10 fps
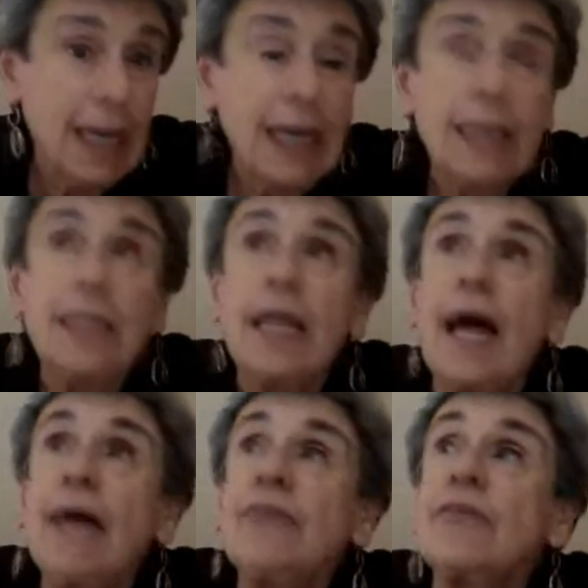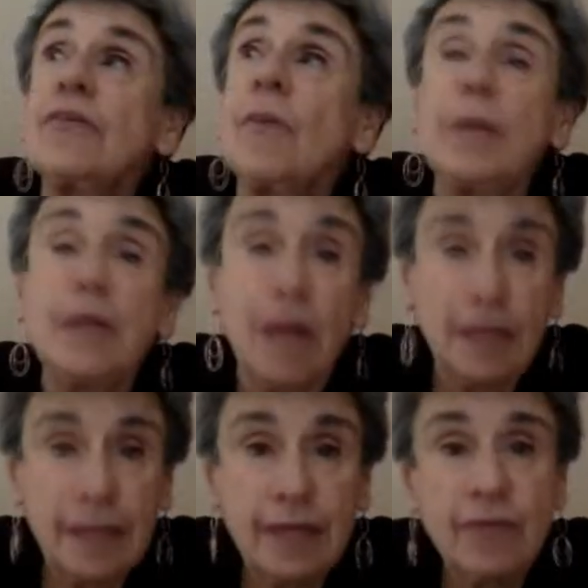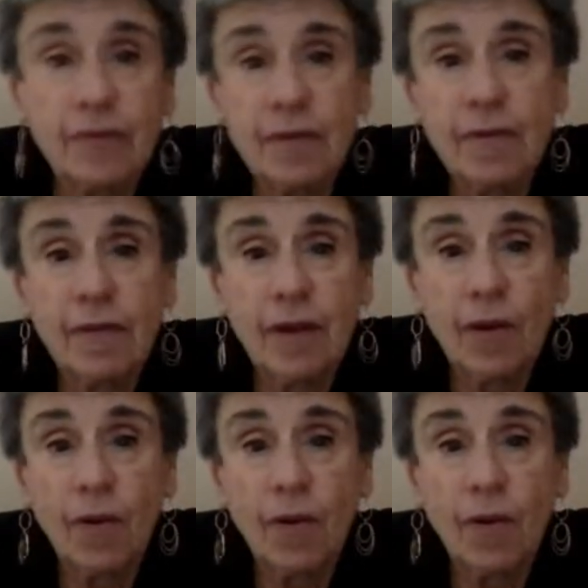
And last but not least, there